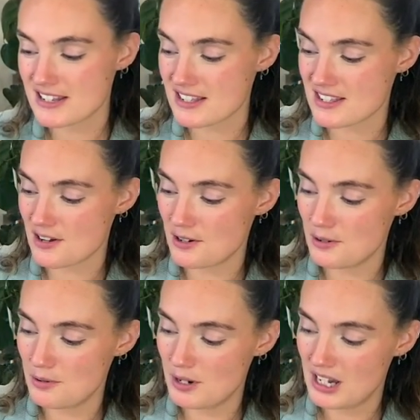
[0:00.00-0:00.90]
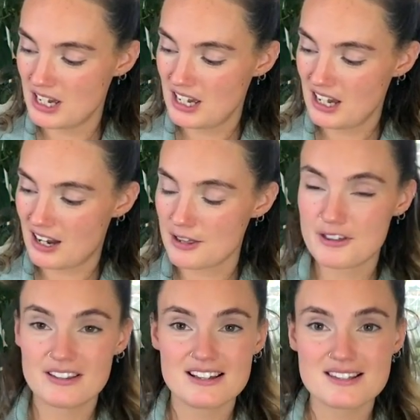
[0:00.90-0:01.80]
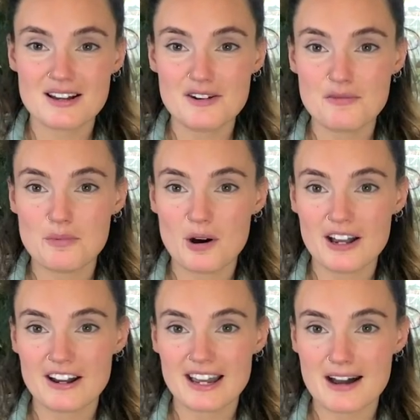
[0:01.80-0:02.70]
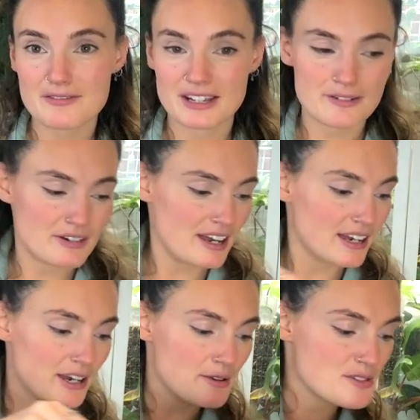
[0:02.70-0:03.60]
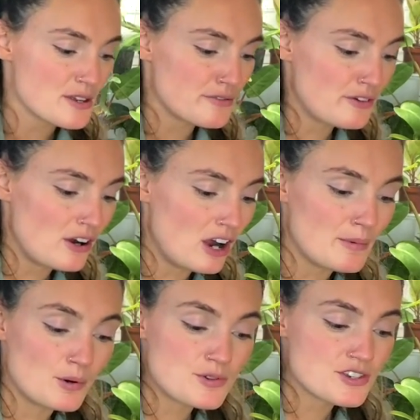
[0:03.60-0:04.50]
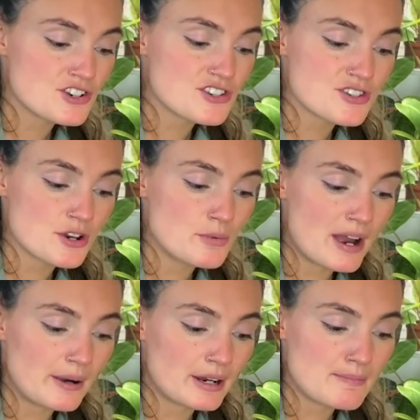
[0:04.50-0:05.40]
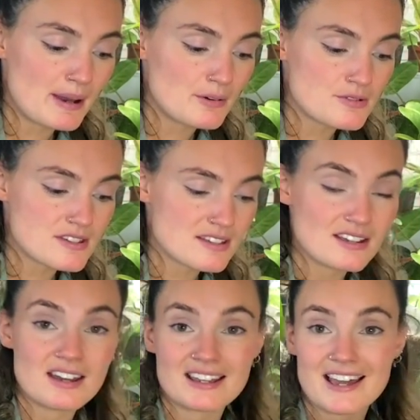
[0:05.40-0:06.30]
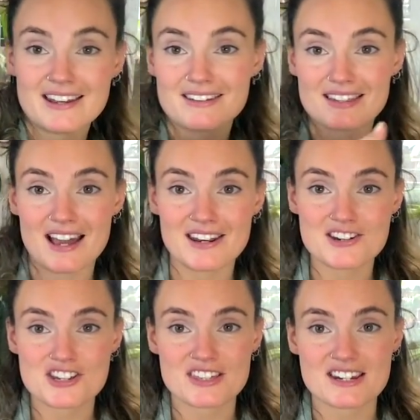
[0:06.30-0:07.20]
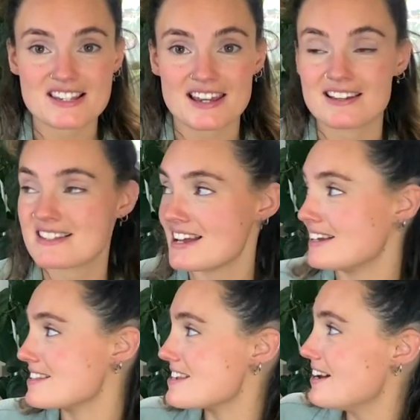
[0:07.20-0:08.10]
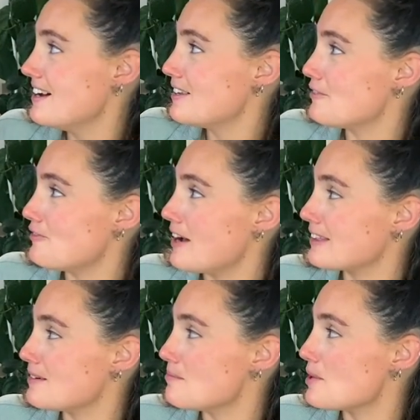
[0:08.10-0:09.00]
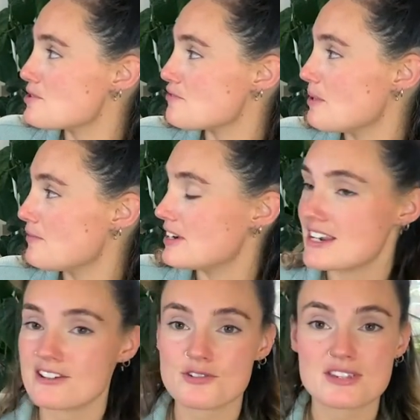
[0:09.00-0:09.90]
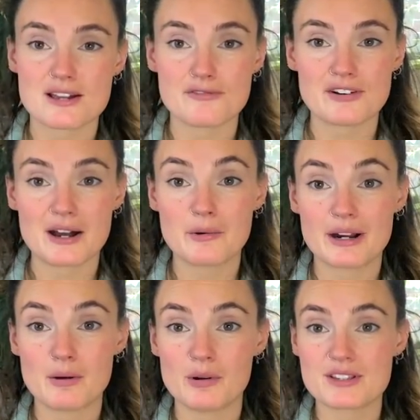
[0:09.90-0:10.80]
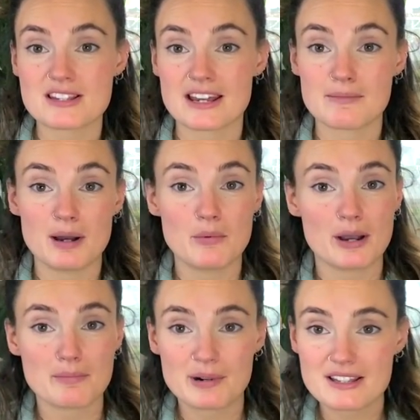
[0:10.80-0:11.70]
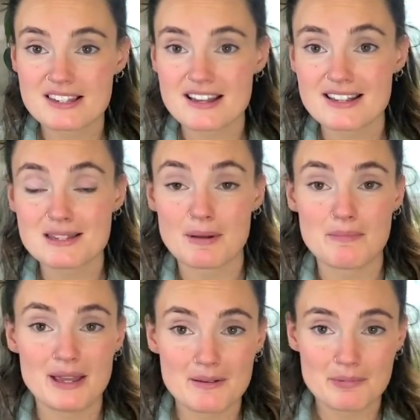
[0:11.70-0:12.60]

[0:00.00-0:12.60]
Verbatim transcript: So I think that's kind of why I haven't given it a go so far. I'm also just so wary about, again, the energy that it takes and the fact that most of my philodendrons that are flowering are ones like my white princess, my pink